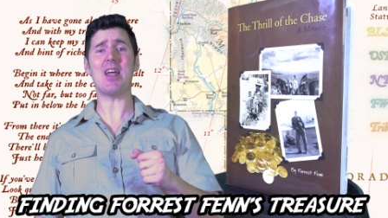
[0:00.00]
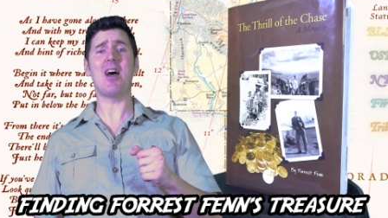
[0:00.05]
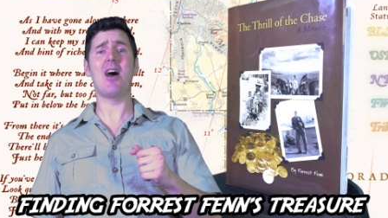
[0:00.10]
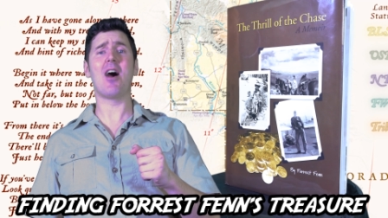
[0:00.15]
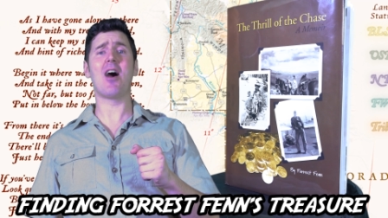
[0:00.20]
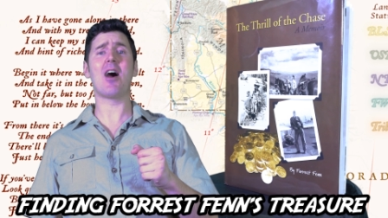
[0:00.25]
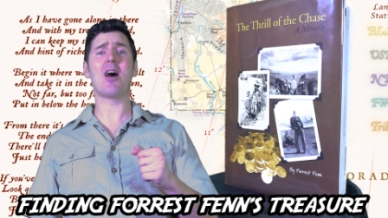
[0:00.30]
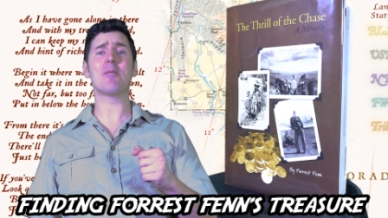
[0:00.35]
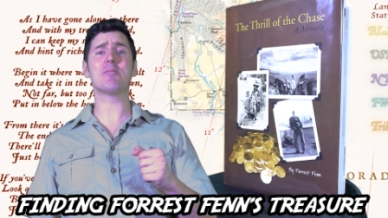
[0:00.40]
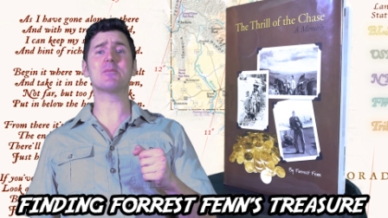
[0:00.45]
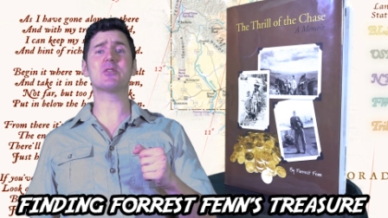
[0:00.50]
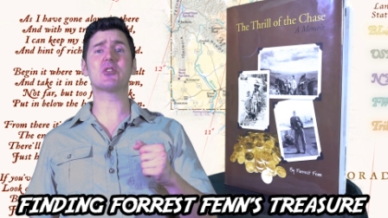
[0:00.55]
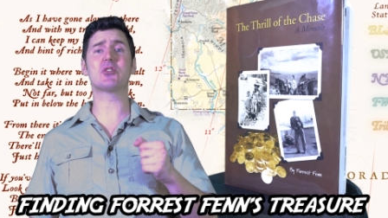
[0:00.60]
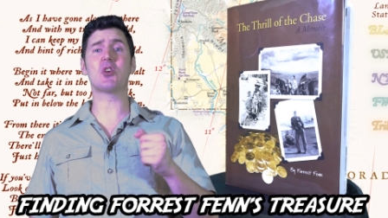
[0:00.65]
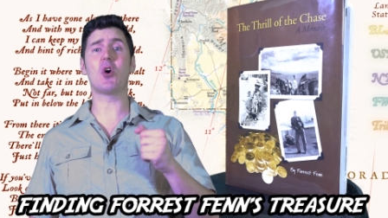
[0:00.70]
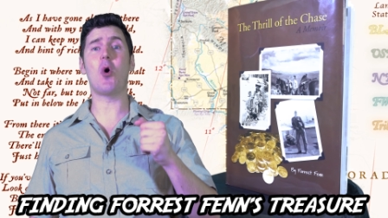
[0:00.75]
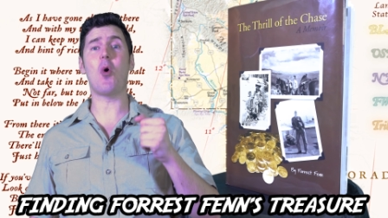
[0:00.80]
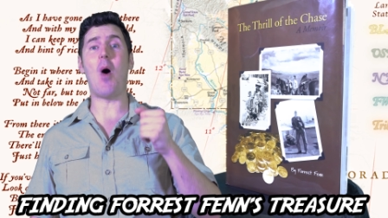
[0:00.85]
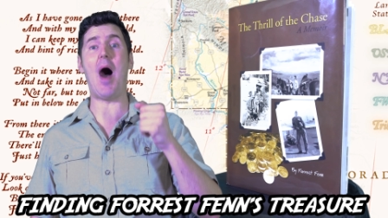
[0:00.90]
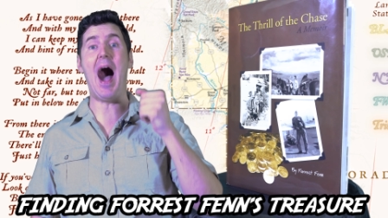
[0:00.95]
Um,
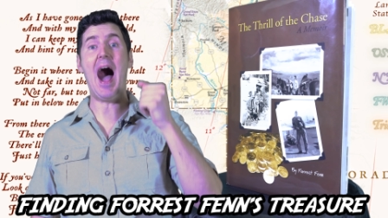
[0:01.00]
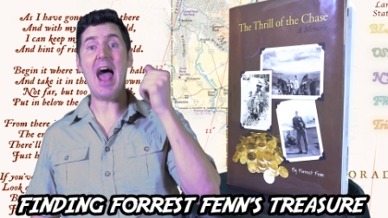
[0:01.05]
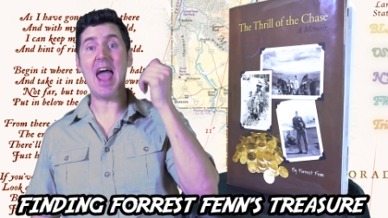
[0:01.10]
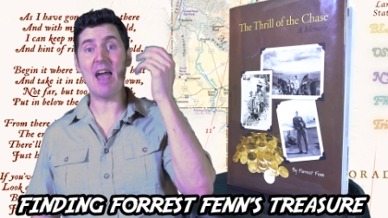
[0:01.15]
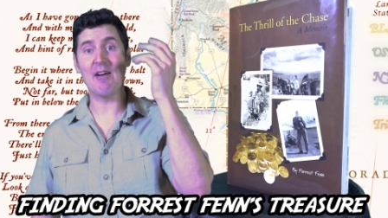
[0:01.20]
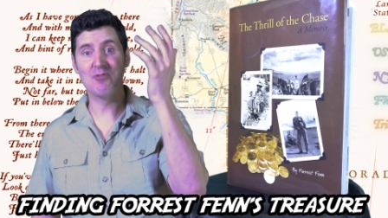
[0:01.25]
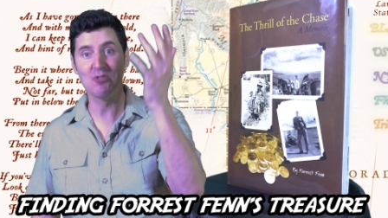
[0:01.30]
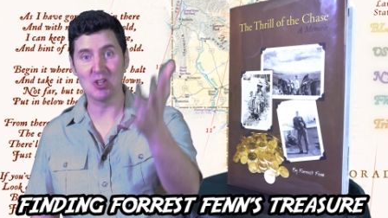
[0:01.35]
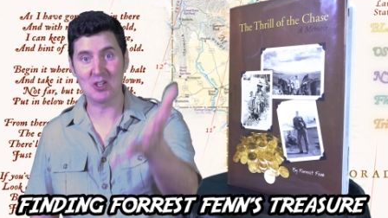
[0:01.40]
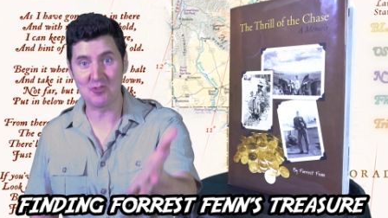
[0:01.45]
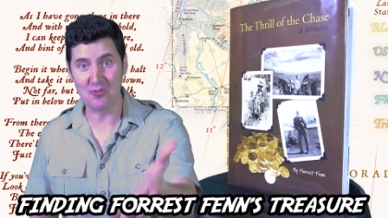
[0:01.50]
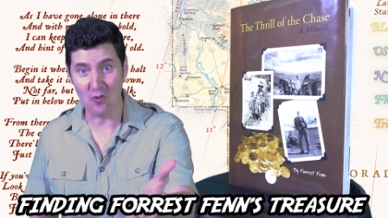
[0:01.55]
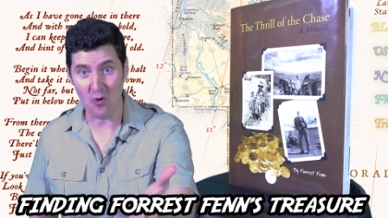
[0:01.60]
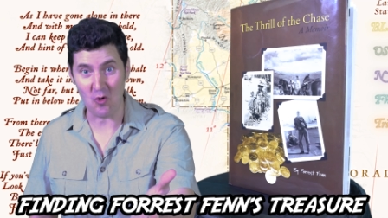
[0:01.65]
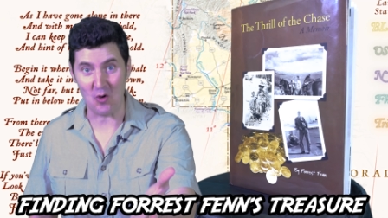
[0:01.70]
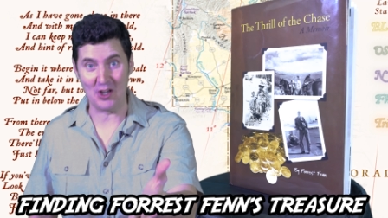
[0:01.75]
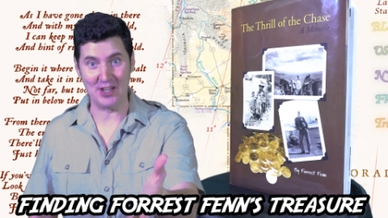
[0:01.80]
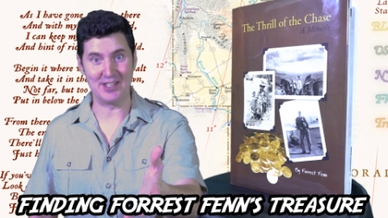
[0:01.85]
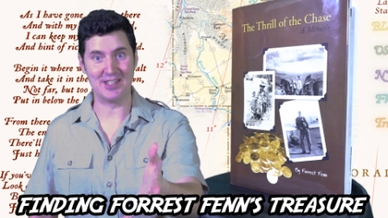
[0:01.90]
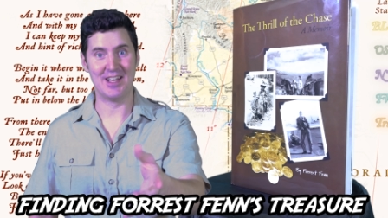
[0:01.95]
so I have looked
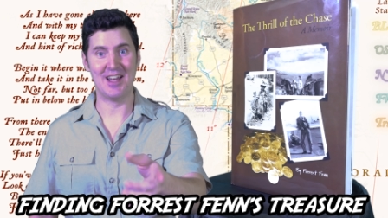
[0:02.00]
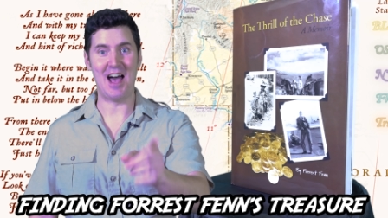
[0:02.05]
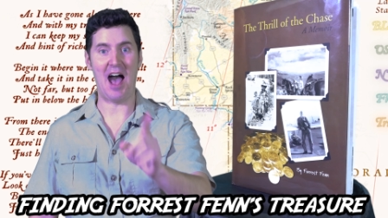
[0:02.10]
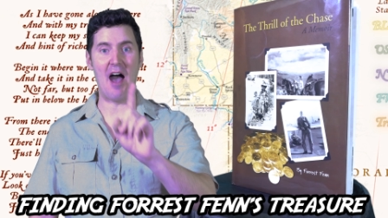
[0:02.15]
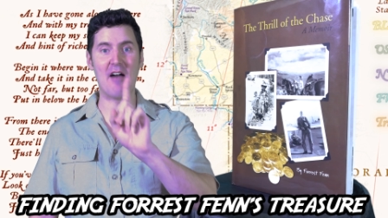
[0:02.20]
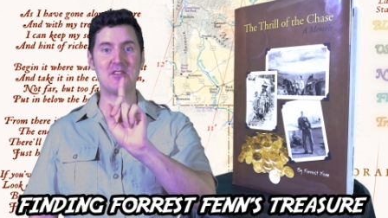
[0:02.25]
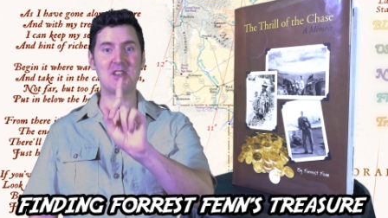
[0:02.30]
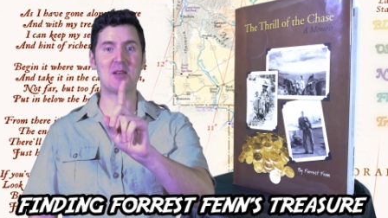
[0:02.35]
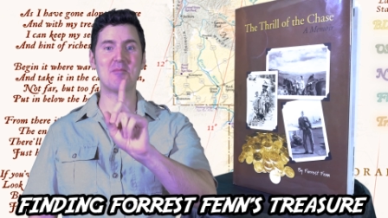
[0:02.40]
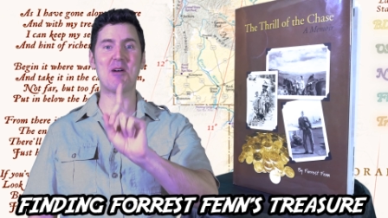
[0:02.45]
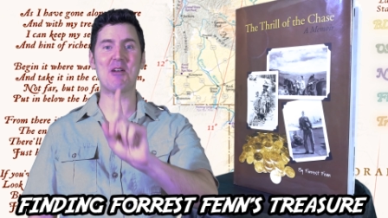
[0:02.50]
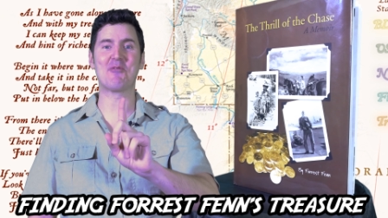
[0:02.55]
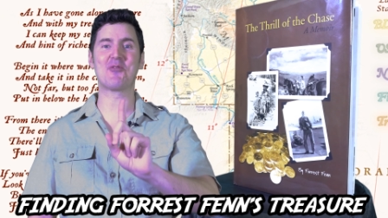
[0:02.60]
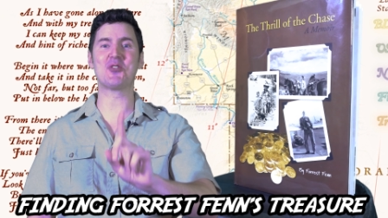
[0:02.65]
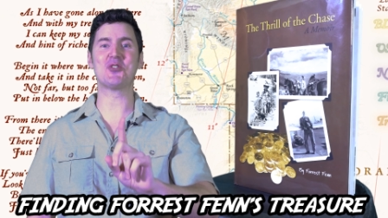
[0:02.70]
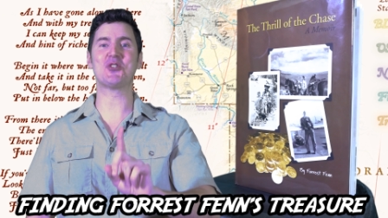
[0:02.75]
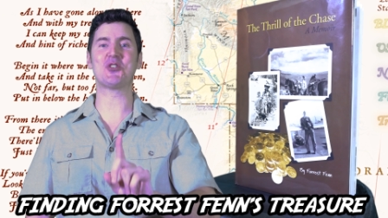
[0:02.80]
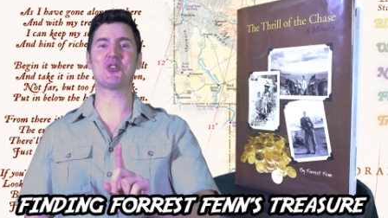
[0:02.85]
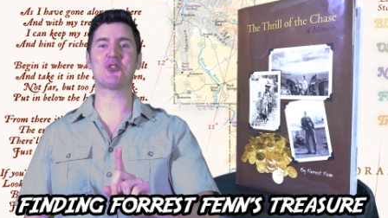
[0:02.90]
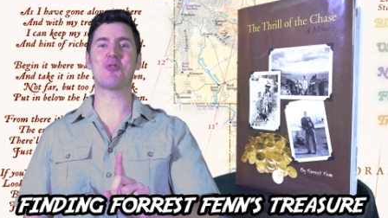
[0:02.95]
for it. I've done my
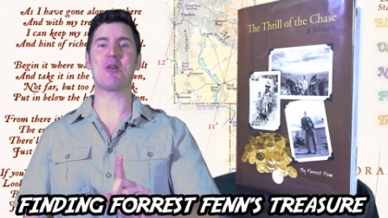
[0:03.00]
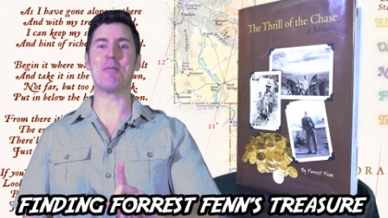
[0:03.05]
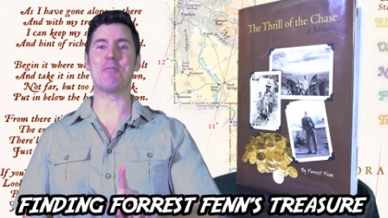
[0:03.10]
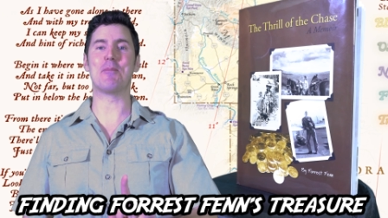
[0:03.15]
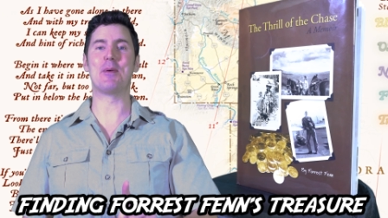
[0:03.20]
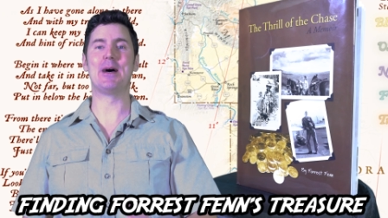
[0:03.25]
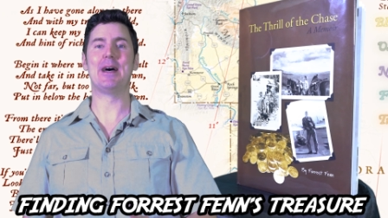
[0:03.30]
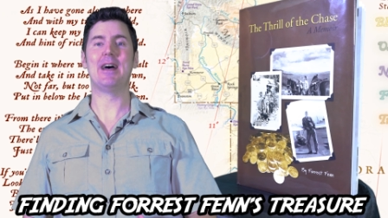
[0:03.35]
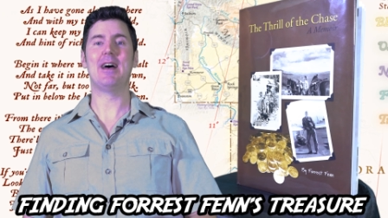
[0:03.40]
first trip.